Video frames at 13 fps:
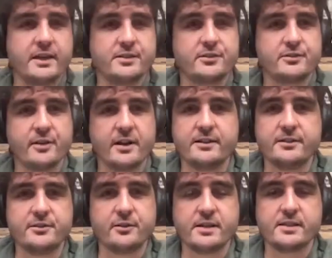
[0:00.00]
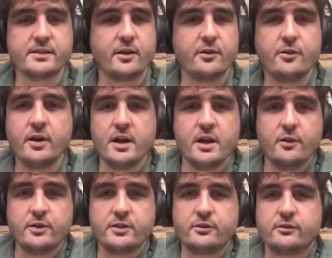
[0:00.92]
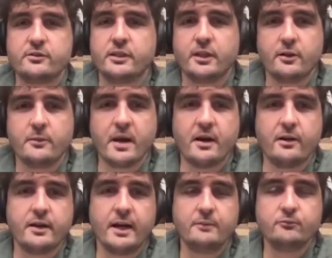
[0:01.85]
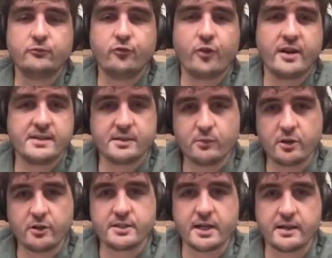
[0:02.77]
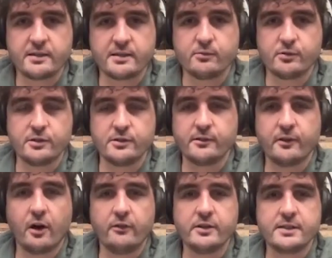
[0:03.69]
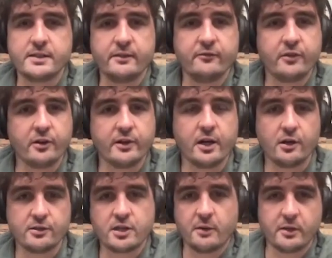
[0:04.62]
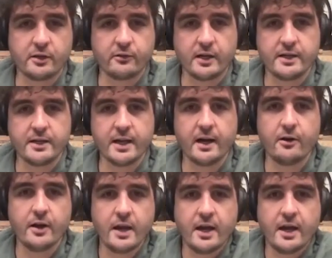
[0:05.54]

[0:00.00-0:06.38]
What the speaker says: get straight into it. So we're talking a lot about ransomware attacks, which is obviously a very hot topic right now,